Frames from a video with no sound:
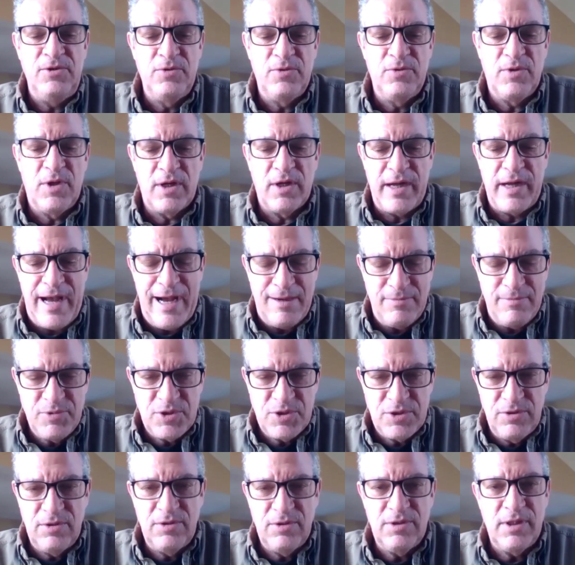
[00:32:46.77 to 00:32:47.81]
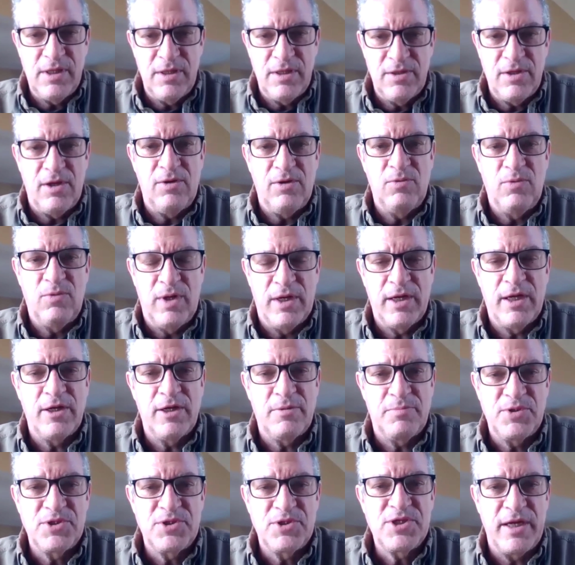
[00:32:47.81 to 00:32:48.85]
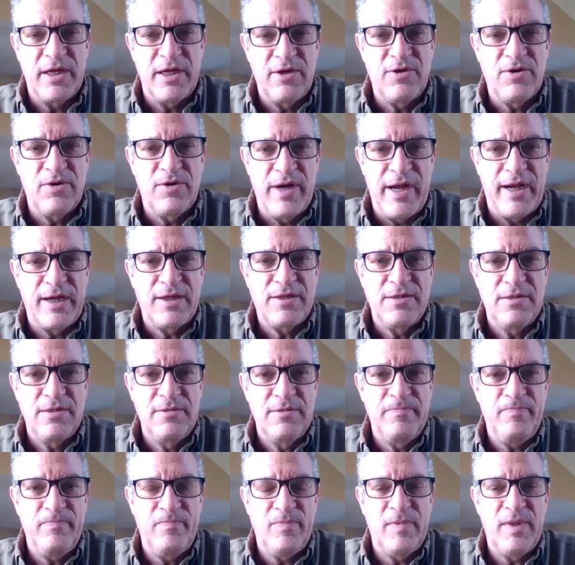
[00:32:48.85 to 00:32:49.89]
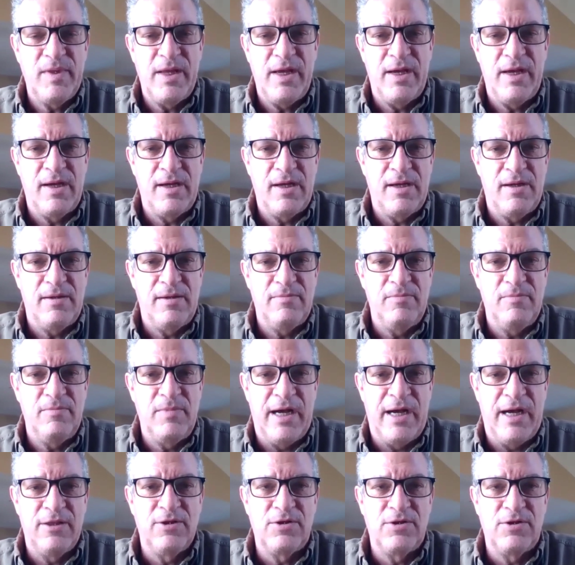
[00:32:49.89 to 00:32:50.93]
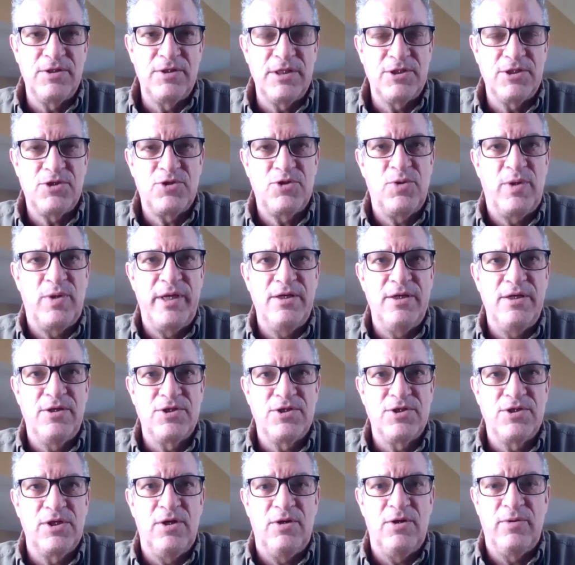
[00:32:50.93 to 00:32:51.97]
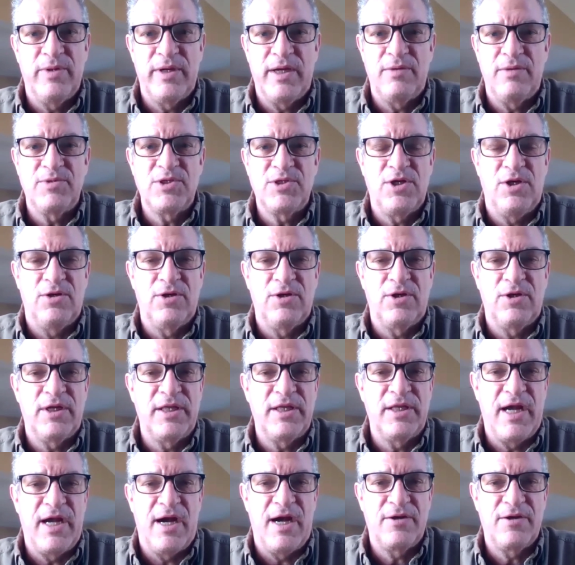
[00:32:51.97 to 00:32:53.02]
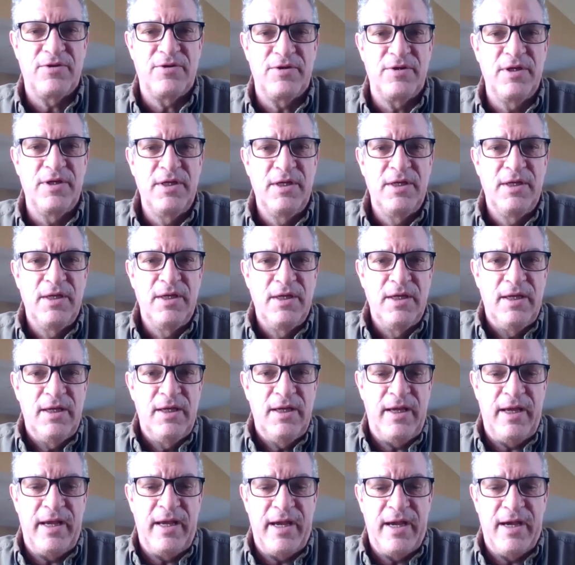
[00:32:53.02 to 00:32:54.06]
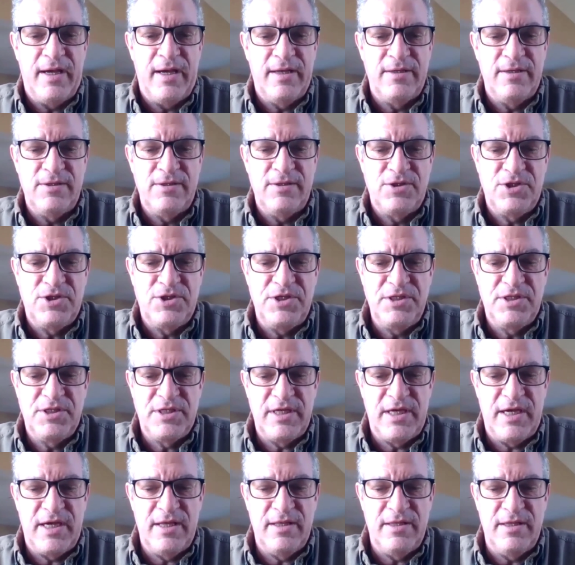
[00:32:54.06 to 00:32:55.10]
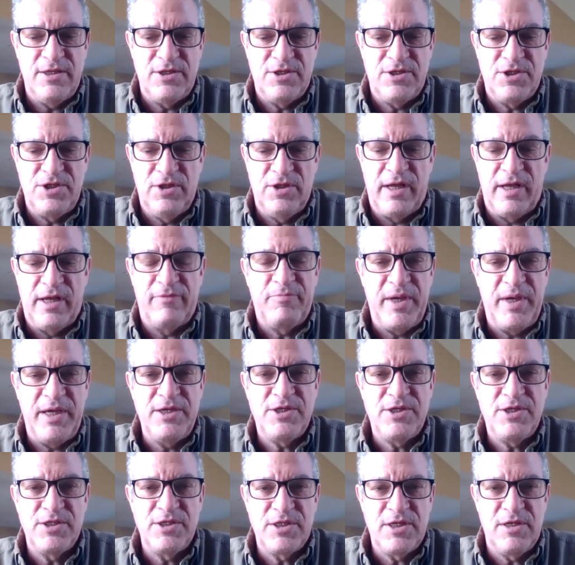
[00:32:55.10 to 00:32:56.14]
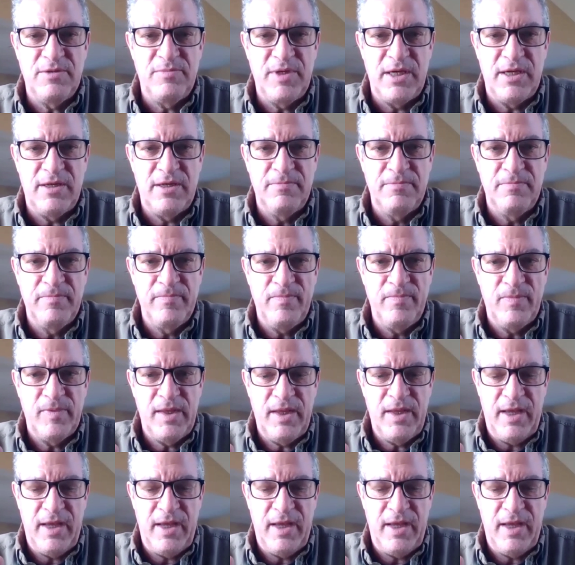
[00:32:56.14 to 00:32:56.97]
You are absolutely, though, 100% correct. I learned this 20 years ago when I was calling on a doctor, and she said that she'll have patients come in